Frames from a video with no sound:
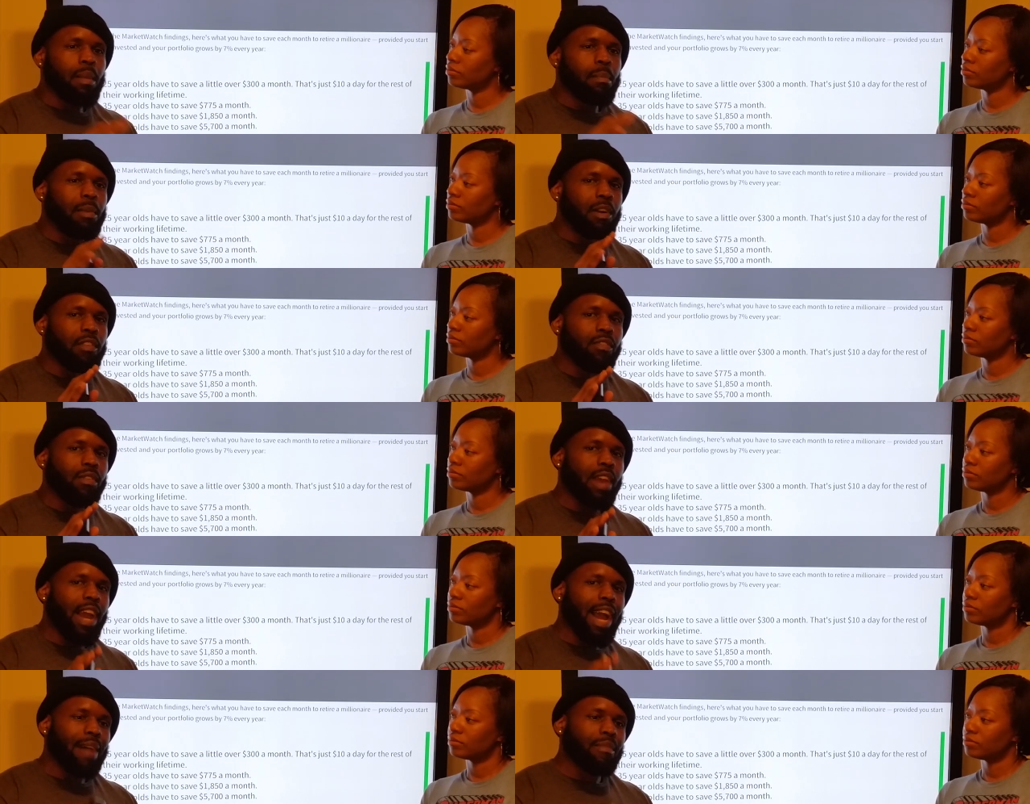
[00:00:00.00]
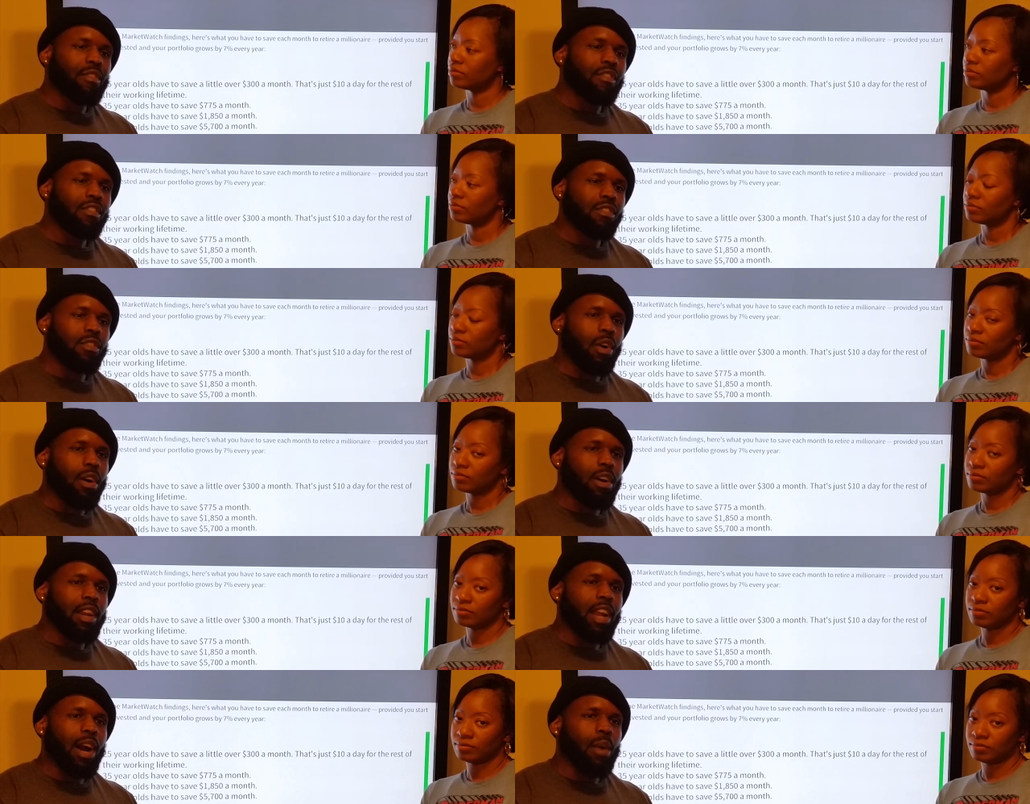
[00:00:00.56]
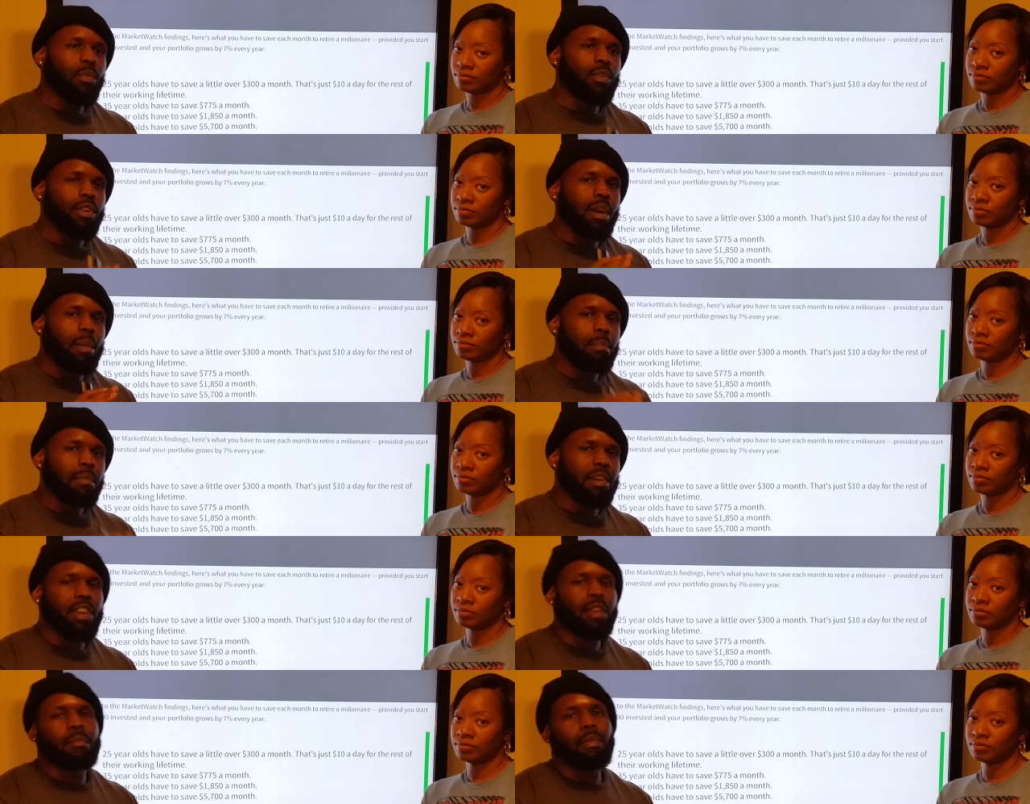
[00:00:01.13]
Speaker 1: but you have to start out with a
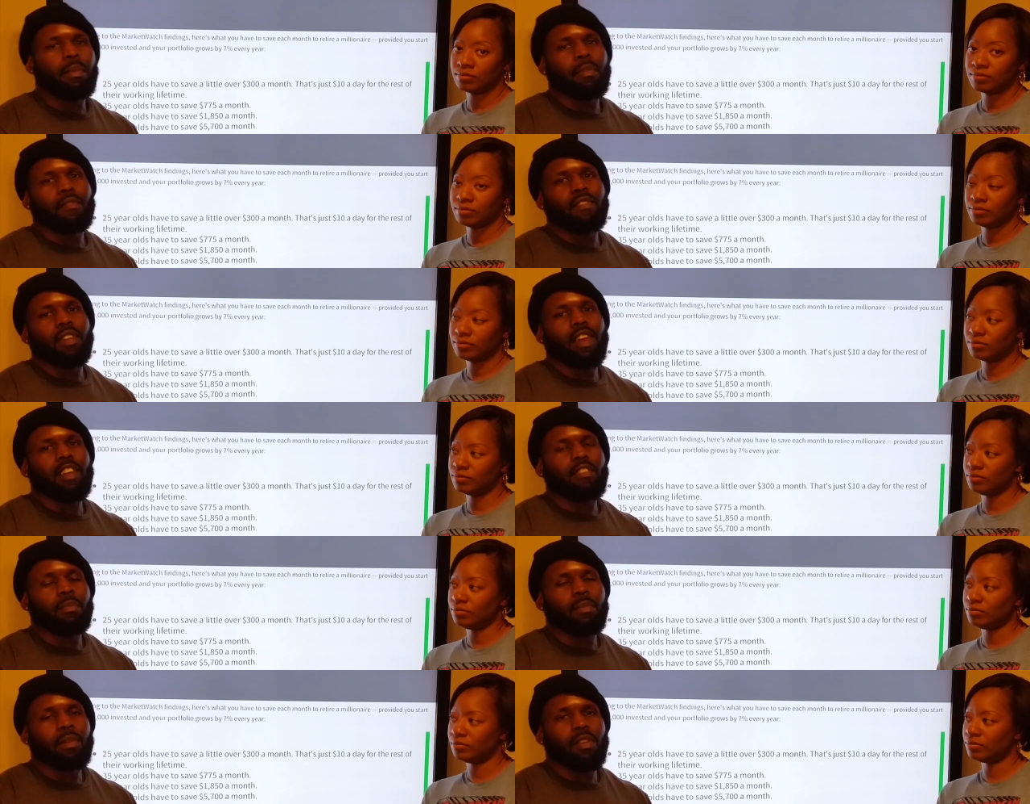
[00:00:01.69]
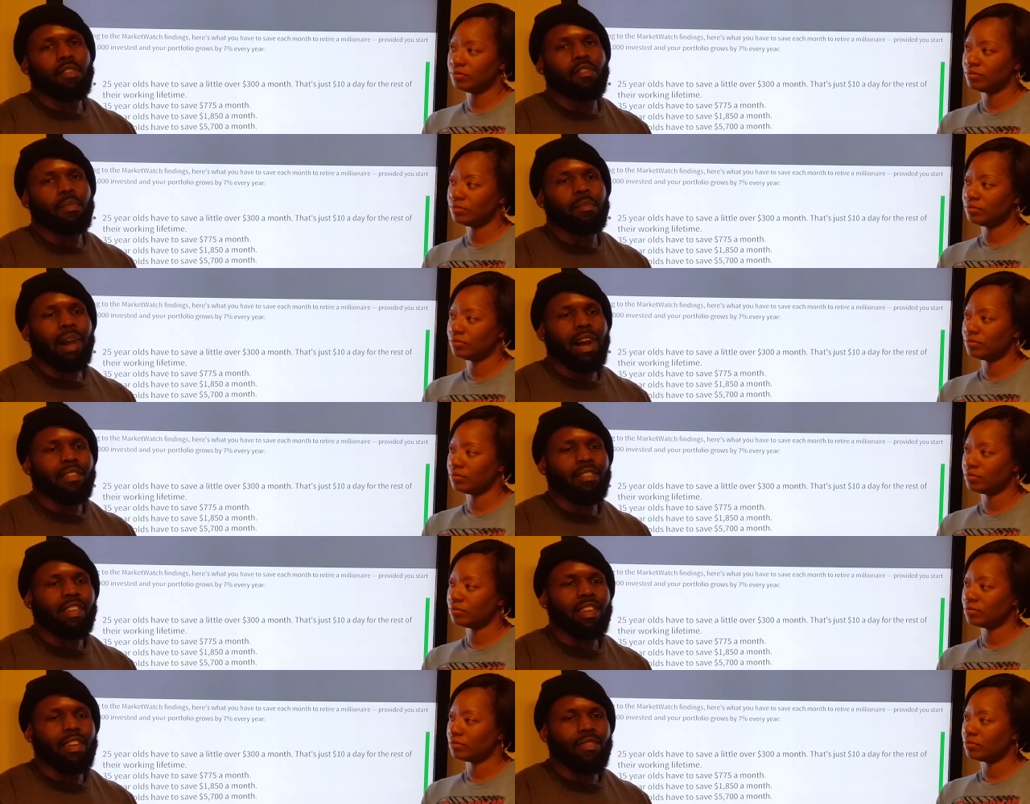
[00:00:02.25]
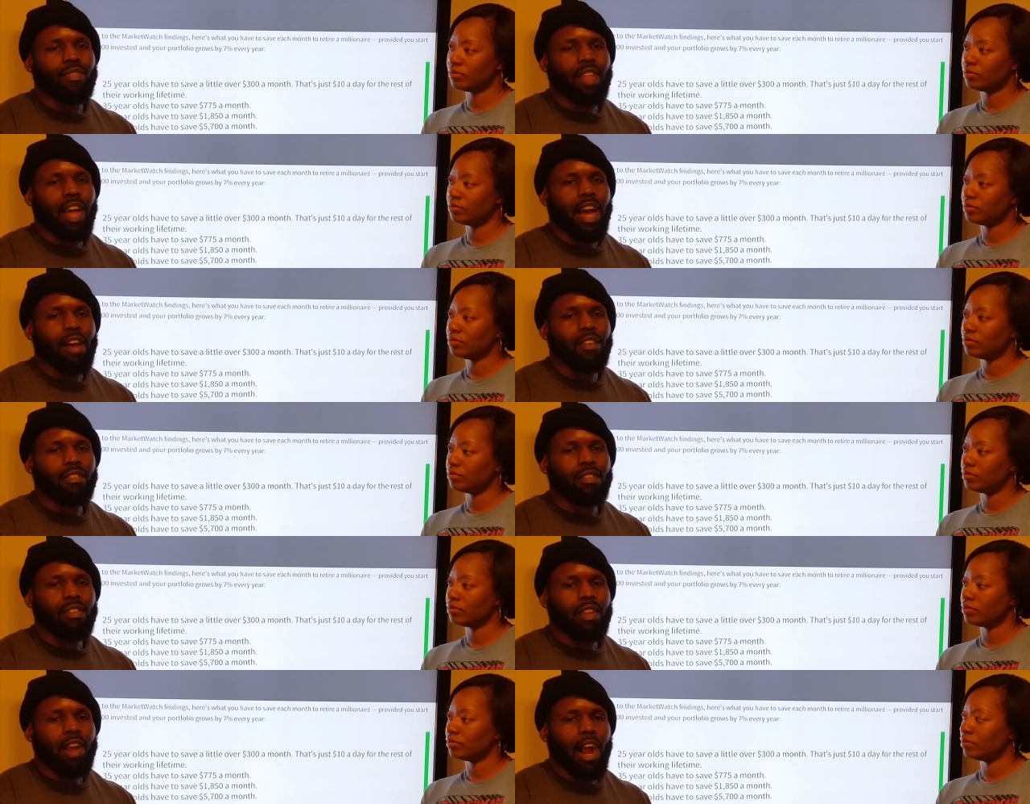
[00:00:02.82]
minimum investment of about ten
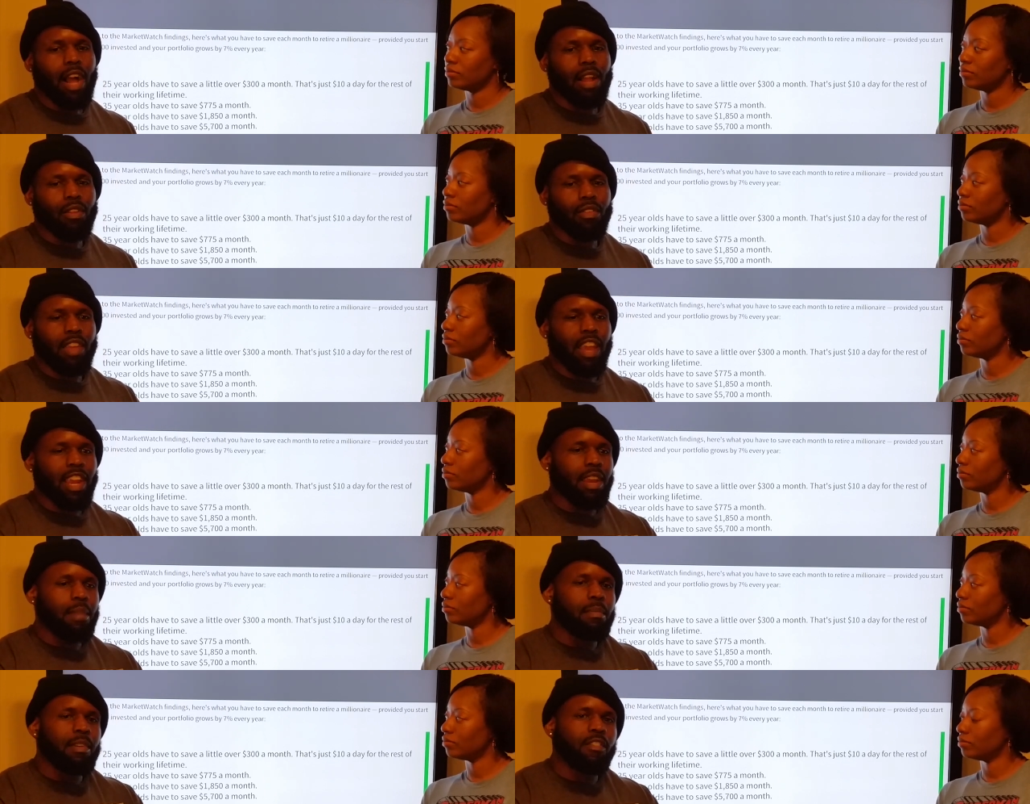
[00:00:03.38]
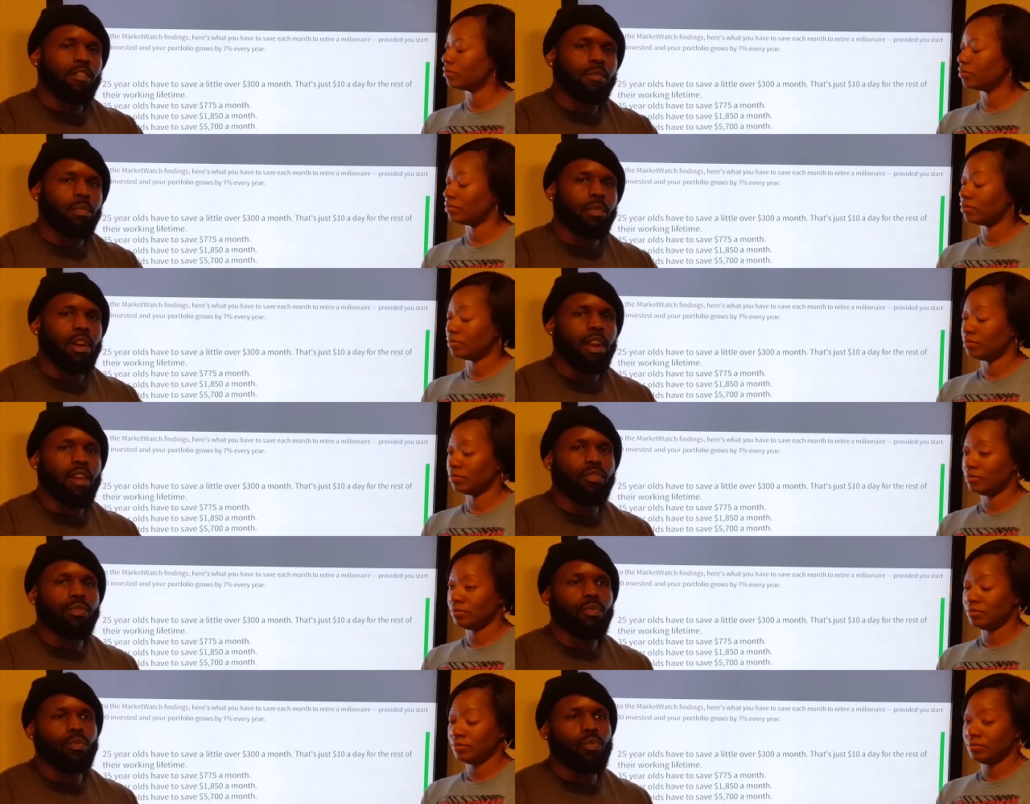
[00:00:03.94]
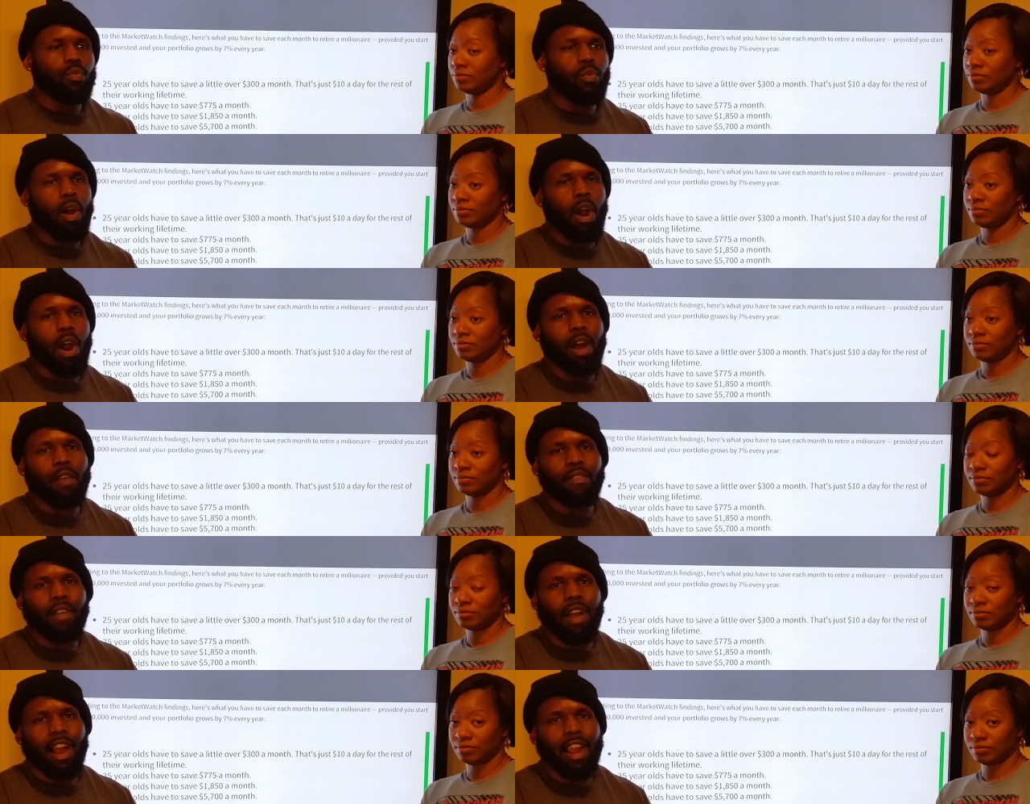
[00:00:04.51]
thousand dollars that can be spread through
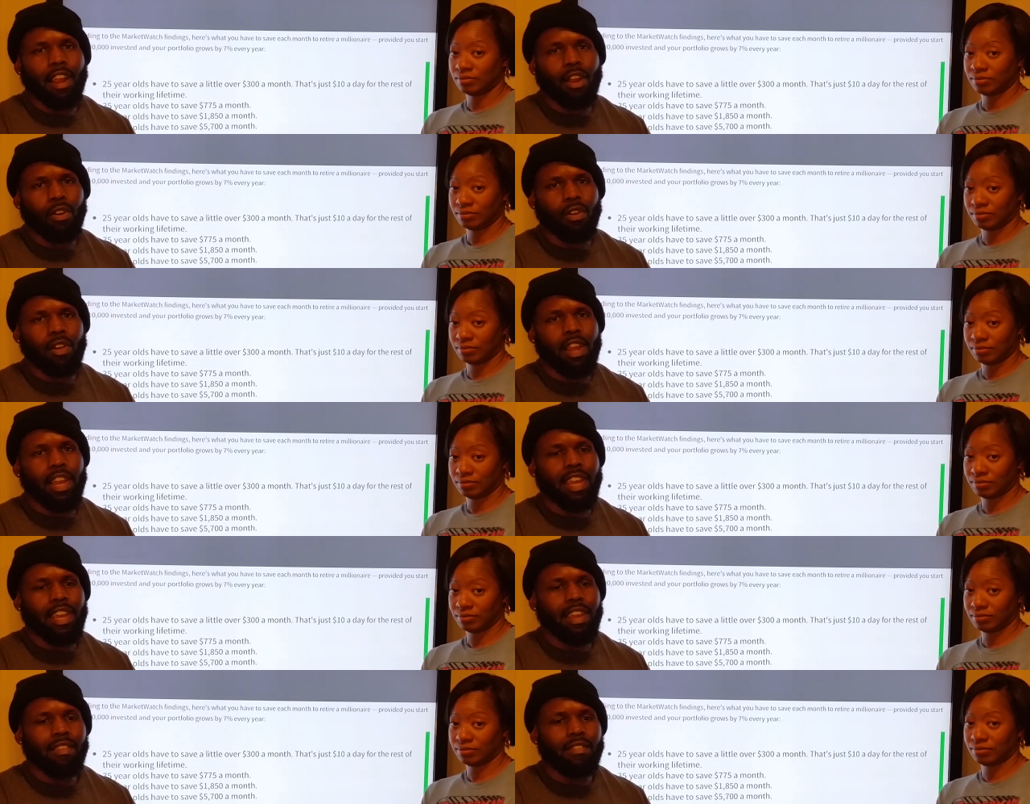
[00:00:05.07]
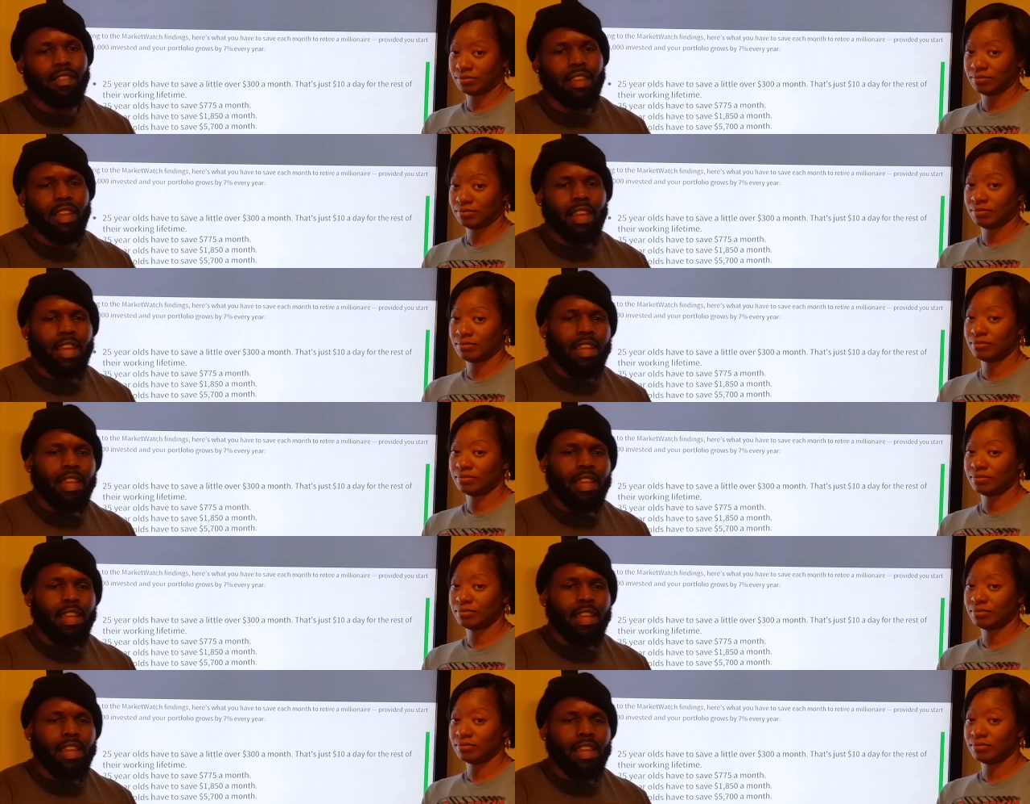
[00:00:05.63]
Roth I R As,